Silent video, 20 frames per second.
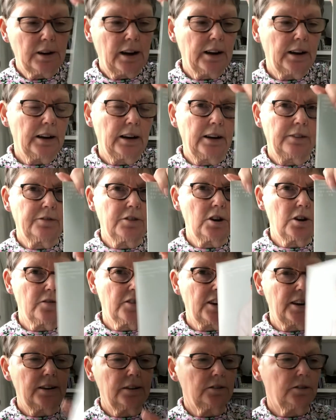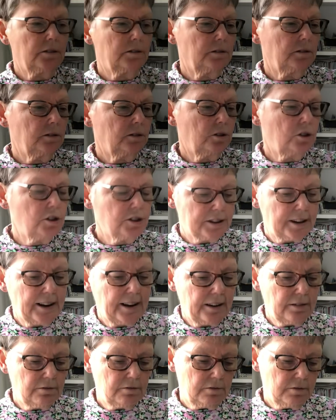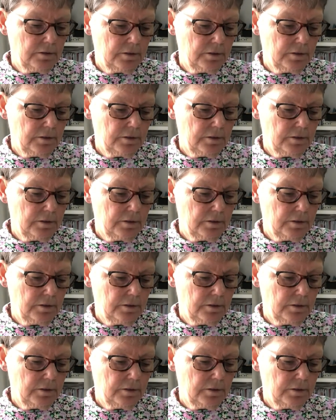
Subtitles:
I've got that cut out